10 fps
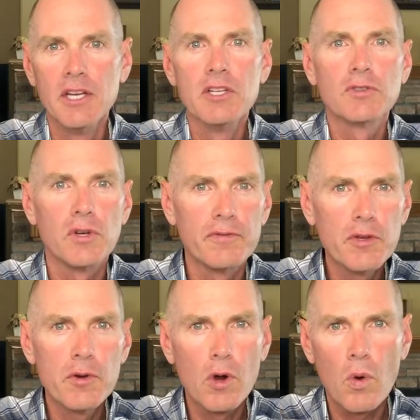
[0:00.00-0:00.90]
So if
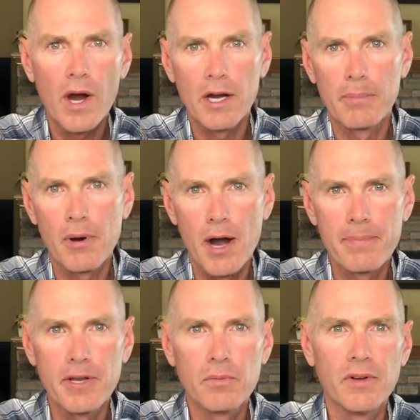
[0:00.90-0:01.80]
you acquire a
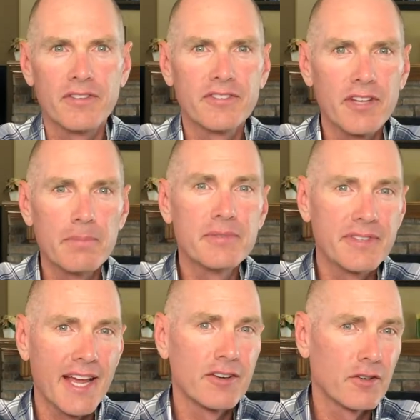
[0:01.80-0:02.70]
property with
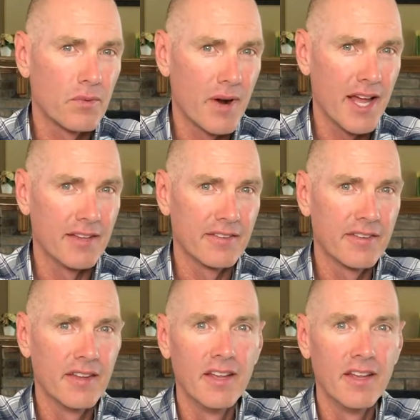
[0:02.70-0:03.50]
substandard rents